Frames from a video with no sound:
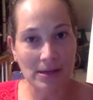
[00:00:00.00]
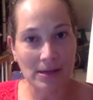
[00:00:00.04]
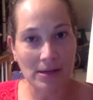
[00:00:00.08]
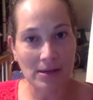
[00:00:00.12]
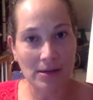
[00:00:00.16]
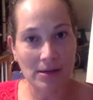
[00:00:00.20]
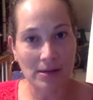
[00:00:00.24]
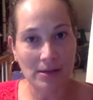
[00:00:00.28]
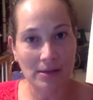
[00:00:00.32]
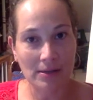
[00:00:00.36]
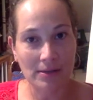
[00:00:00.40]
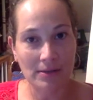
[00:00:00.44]

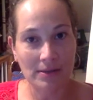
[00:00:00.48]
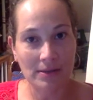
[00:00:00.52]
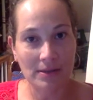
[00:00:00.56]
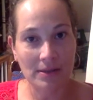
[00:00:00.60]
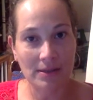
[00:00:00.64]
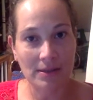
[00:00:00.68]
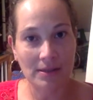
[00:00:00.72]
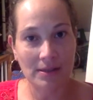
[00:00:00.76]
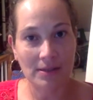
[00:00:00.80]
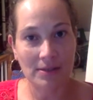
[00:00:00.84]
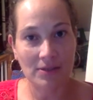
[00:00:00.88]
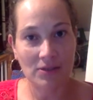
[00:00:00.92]
on
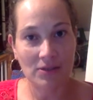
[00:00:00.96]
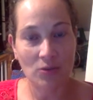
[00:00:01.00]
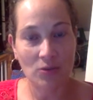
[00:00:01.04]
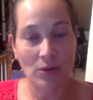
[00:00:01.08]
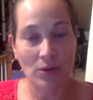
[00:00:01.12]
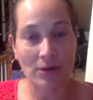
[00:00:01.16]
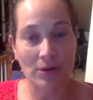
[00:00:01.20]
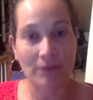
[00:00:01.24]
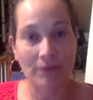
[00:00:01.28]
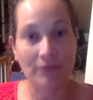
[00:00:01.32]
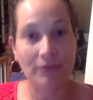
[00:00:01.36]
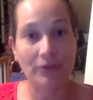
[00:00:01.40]
the
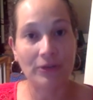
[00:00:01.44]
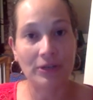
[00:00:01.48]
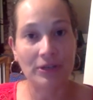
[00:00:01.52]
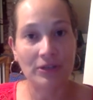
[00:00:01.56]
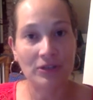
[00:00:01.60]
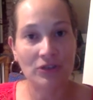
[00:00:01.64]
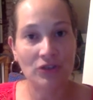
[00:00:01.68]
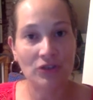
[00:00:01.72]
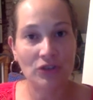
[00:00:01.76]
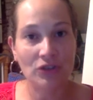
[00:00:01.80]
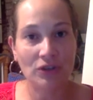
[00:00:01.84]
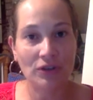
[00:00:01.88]
square
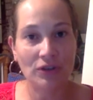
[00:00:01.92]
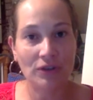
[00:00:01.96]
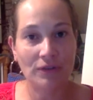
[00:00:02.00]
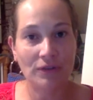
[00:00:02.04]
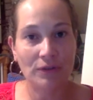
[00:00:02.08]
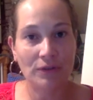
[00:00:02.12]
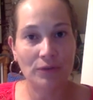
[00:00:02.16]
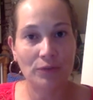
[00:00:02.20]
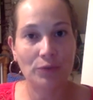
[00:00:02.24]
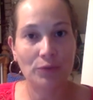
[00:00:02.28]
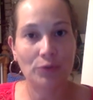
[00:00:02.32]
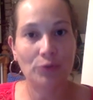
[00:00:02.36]
footage of
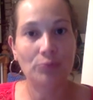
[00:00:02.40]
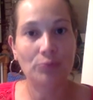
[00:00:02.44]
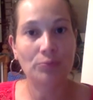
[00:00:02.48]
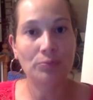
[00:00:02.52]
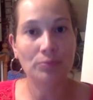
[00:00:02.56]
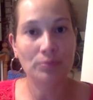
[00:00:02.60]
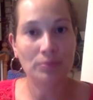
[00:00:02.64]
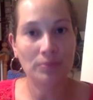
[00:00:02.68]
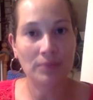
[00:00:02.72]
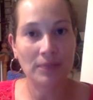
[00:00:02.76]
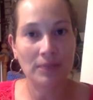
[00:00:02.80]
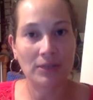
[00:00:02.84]
the room
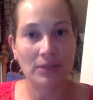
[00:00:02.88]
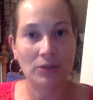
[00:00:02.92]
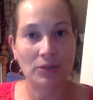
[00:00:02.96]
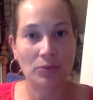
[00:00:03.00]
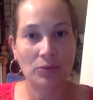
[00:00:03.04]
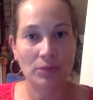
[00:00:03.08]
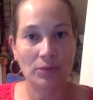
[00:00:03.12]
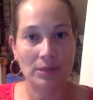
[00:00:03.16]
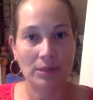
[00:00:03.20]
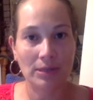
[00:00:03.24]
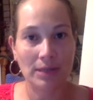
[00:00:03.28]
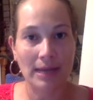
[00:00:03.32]
that you
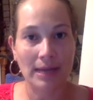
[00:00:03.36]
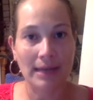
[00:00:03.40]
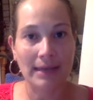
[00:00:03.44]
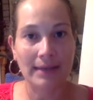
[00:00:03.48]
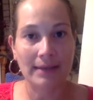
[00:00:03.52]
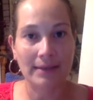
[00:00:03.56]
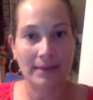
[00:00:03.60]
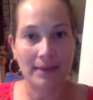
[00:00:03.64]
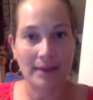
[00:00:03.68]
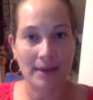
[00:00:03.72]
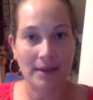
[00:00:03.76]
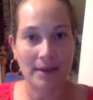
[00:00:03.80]
would
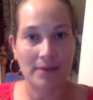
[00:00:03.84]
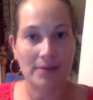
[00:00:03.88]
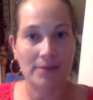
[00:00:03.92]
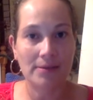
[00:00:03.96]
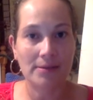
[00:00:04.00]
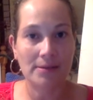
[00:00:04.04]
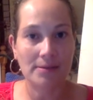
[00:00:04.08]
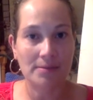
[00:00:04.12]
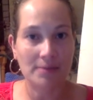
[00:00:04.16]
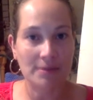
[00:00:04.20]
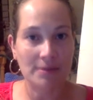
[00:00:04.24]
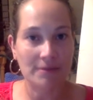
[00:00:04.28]
like the air
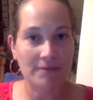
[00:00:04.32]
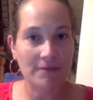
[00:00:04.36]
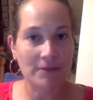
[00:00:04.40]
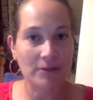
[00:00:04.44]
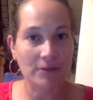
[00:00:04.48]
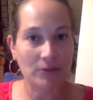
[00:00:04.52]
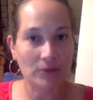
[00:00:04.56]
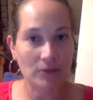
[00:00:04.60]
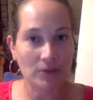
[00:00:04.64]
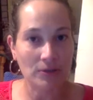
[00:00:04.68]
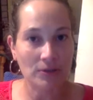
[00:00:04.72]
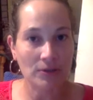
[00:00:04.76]
to be
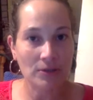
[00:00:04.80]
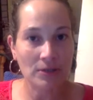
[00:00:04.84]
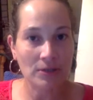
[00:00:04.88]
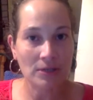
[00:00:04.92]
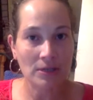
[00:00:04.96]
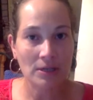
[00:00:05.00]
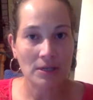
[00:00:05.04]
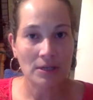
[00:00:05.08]
filtered.